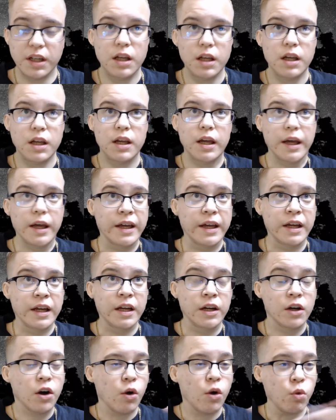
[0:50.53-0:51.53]
and
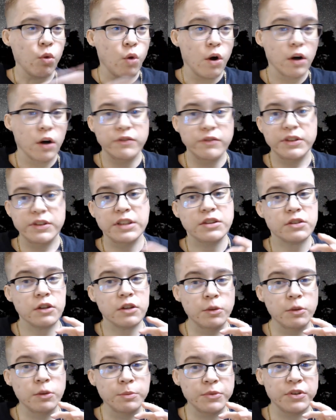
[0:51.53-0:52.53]
a lot of this
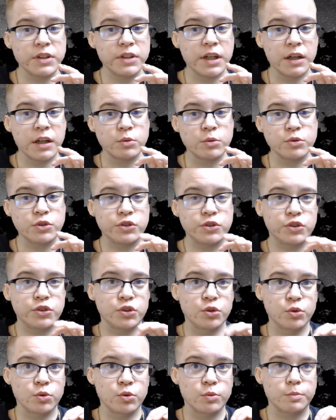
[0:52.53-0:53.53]
comes down
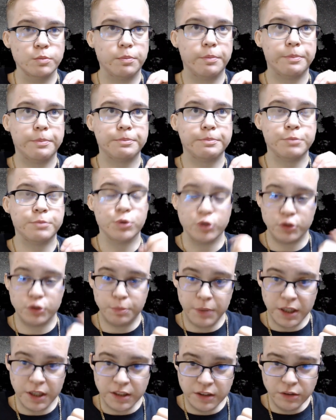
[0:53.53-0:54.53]
to
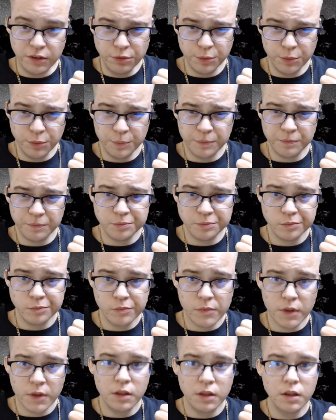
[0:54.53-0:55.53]
perspective
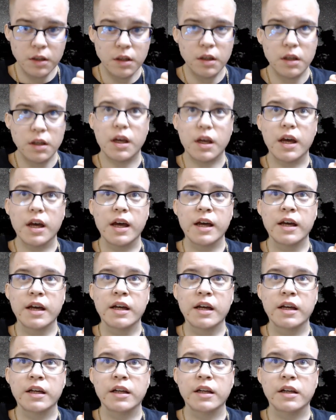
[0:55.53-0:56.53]

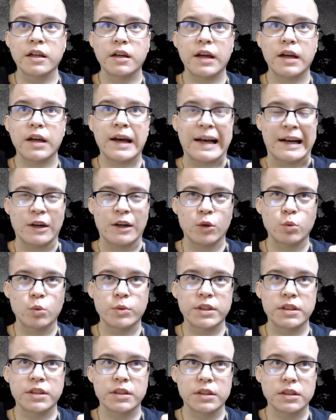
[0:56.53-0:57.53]
and how
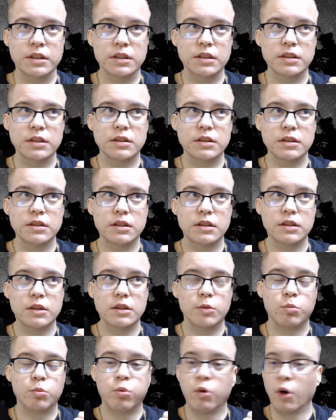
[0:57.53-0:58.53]
we
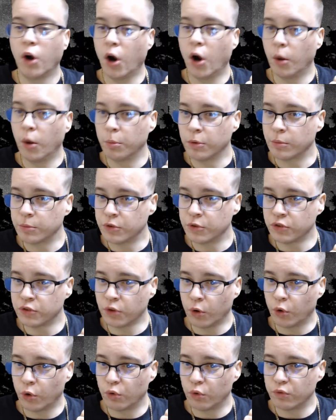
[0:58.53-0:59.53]
problem
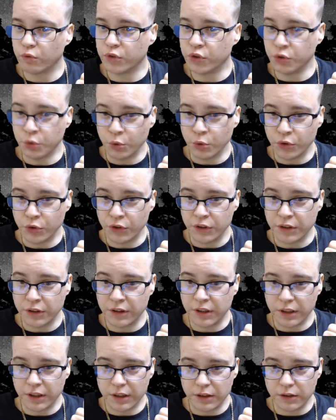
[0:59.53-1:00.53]
solve certain
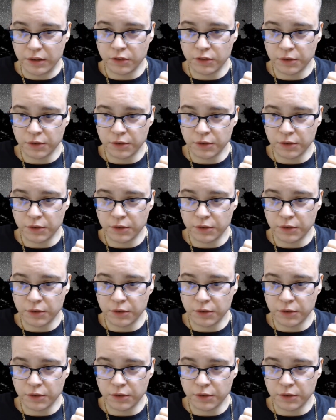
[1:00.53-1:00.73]
things.